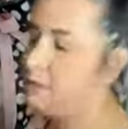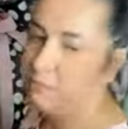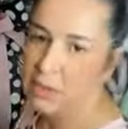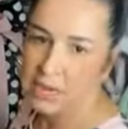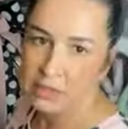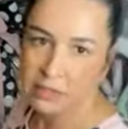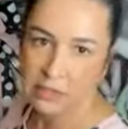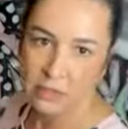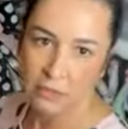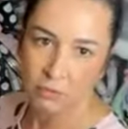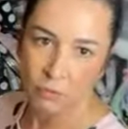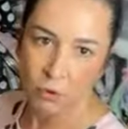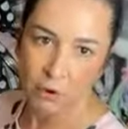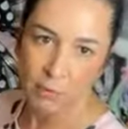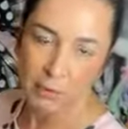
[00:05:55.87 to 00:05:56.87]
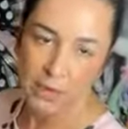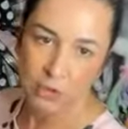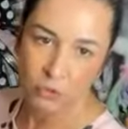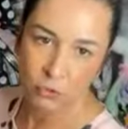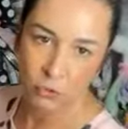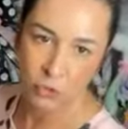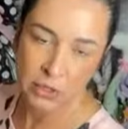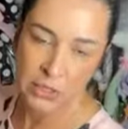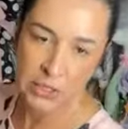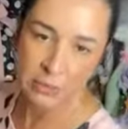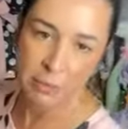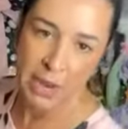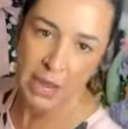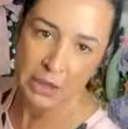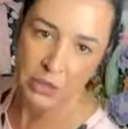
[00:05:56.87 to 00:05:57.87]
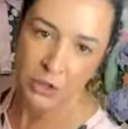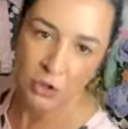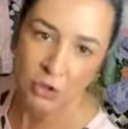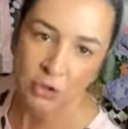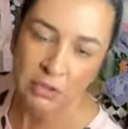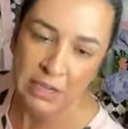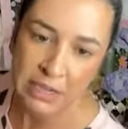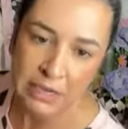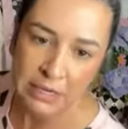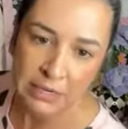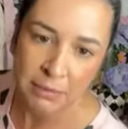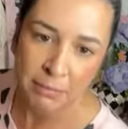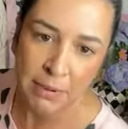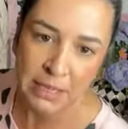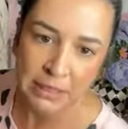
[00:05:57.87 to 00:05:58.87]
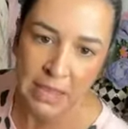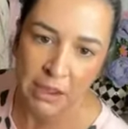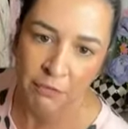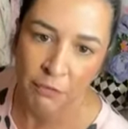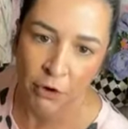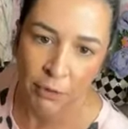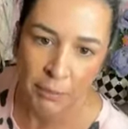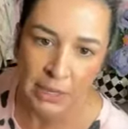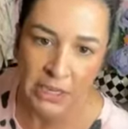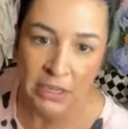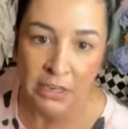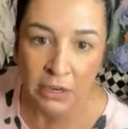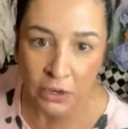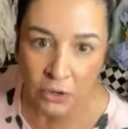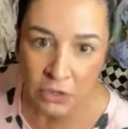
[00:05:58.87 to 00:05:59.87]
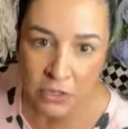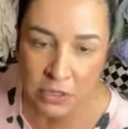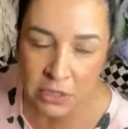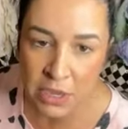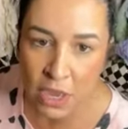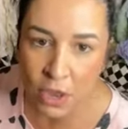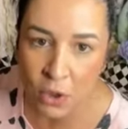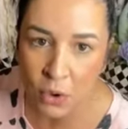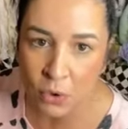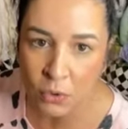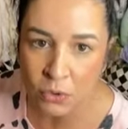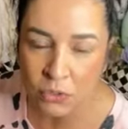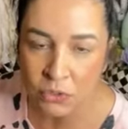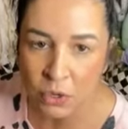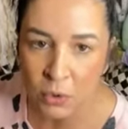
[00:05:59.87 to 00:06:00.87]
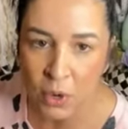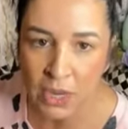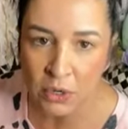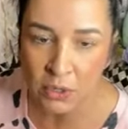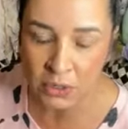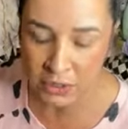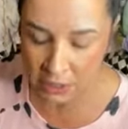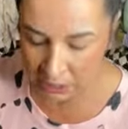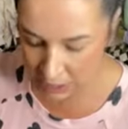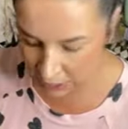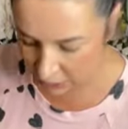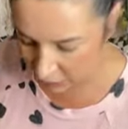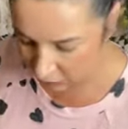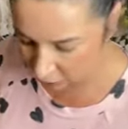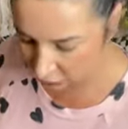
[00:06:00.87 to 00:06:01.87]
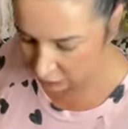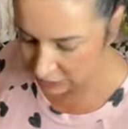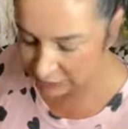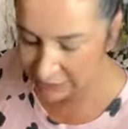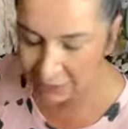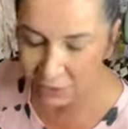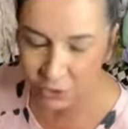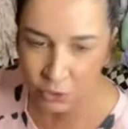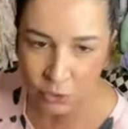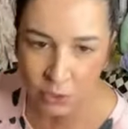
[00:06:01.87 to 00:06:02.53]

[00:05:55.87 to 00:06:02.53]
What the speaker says: made this for me, Jordan Matthews. He did make that for me years ago, so I don't think he actually do